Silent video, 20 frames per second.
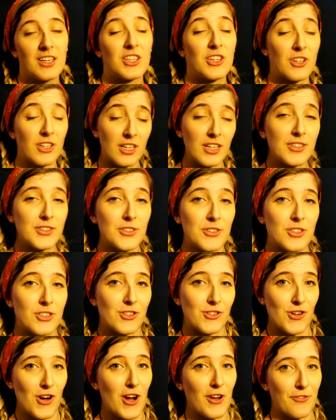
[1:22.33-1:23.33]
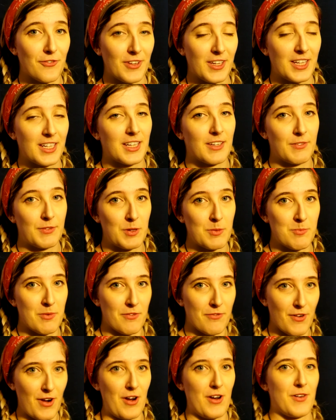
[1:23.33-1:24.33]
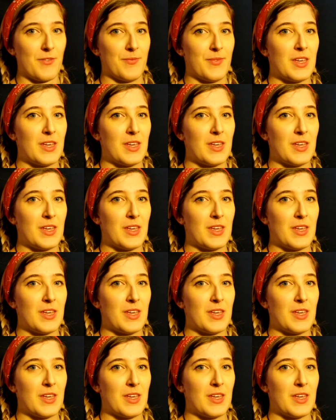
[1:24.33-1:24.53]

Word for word: You can also just draw feet if you prefer.